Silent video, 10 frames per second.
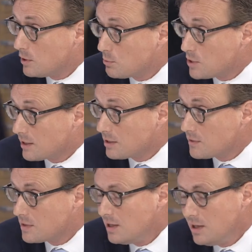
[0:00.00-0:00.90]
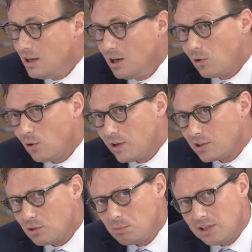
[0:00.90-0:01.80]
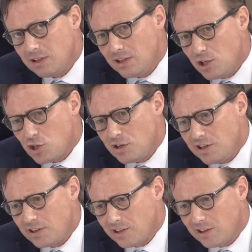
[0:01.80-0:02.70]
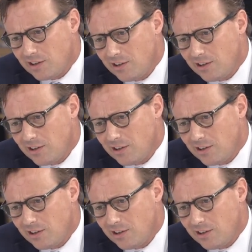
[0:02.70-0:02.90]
objectives, or it could be an engineered, uh,